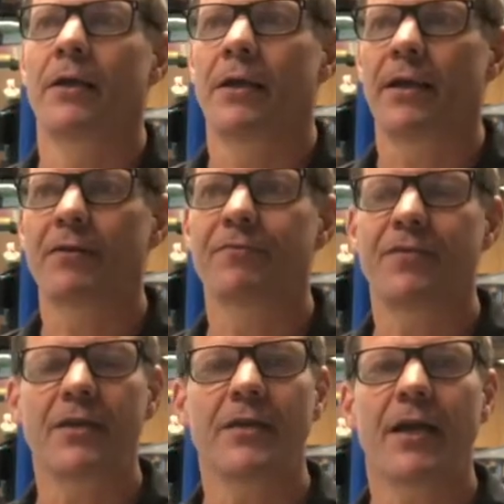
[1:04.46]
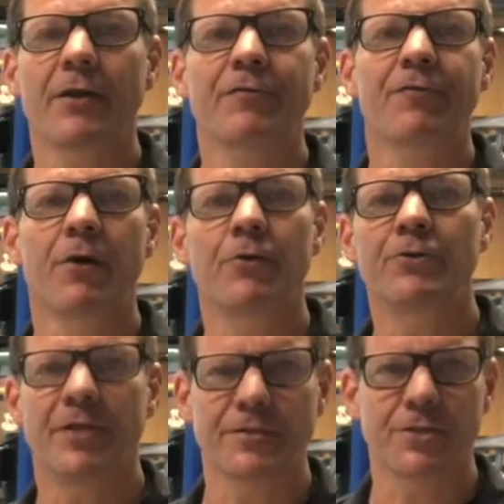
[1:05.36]
if the airflow
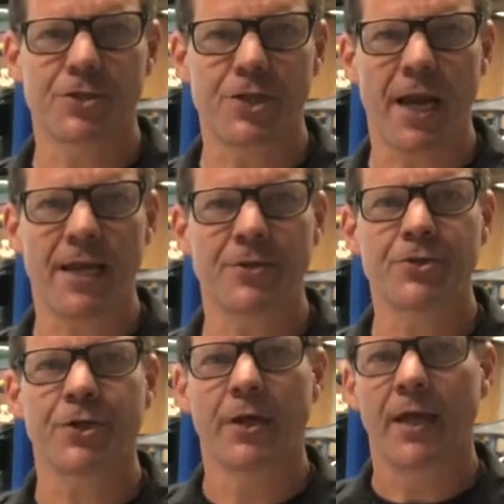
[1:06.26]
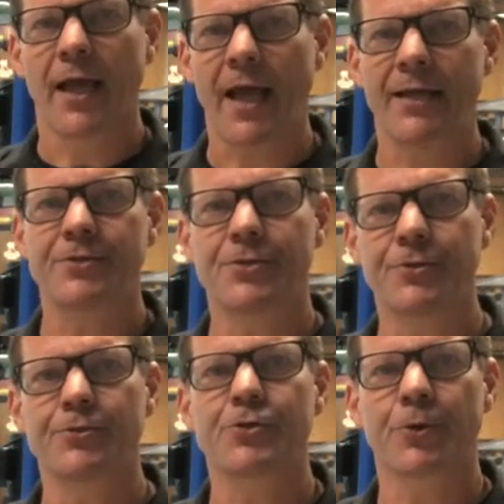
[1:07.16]
doesn't change as you
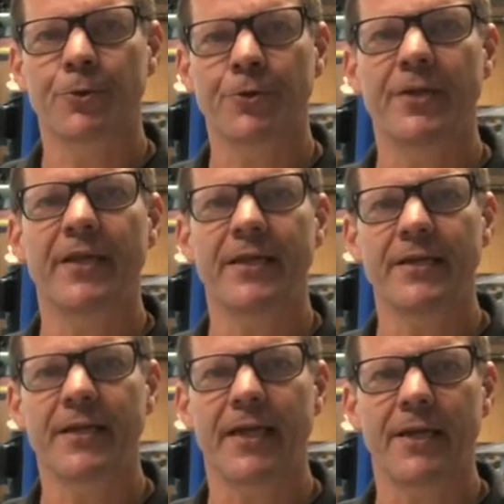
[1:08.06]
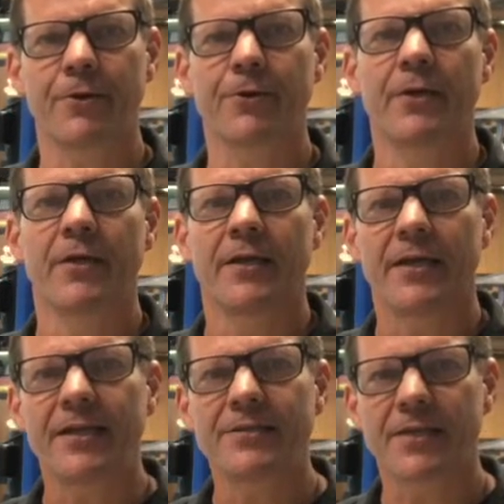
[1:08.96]
turn the indicator
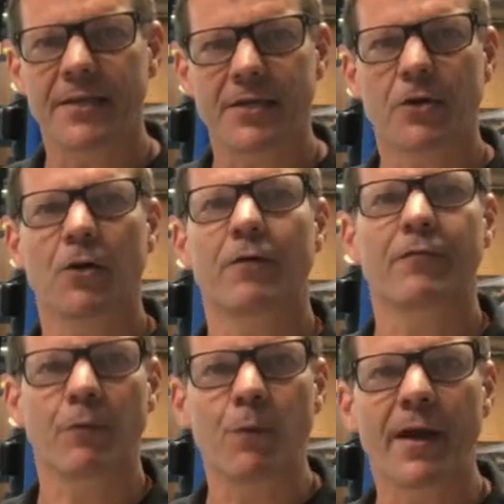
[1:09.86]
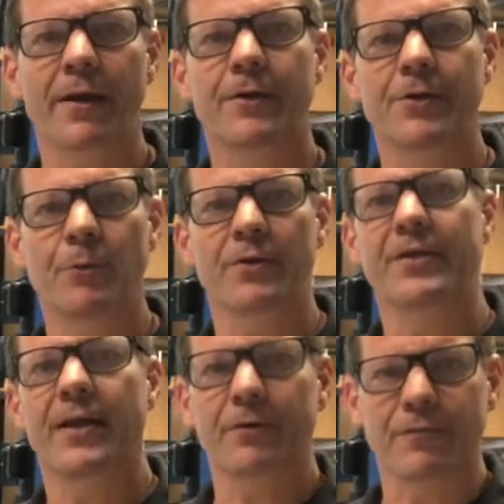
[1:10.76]
inside the car for where you want the
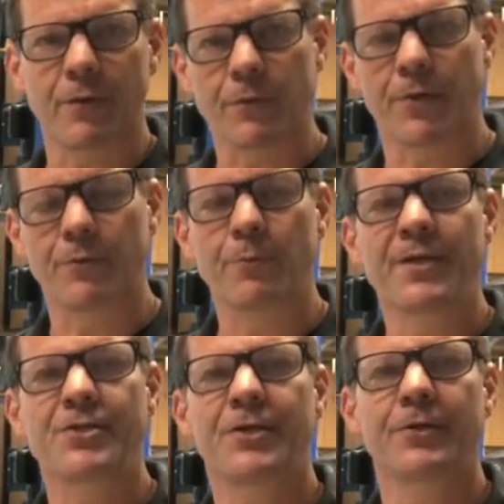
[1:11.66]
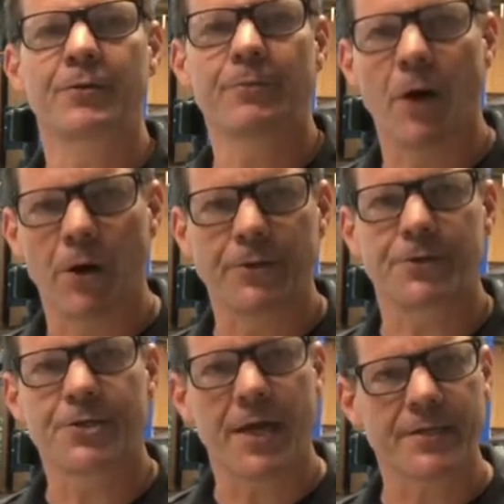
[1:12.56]
air flowing on the windshield, on your
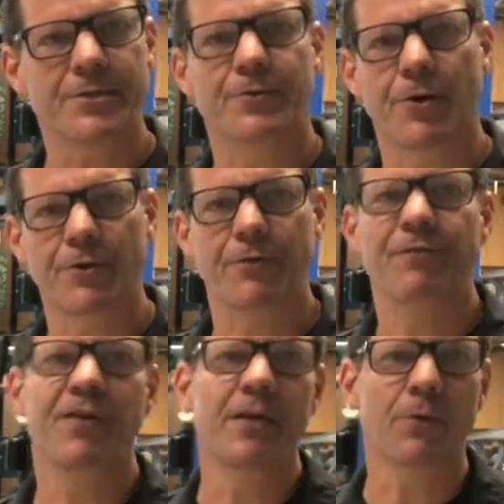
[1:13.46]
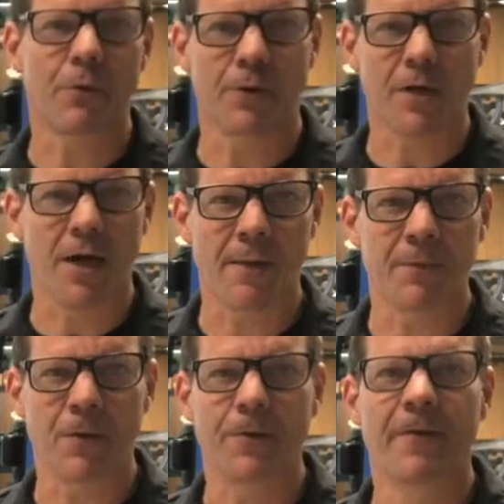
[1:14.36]
chest, or on your feet, or a combo.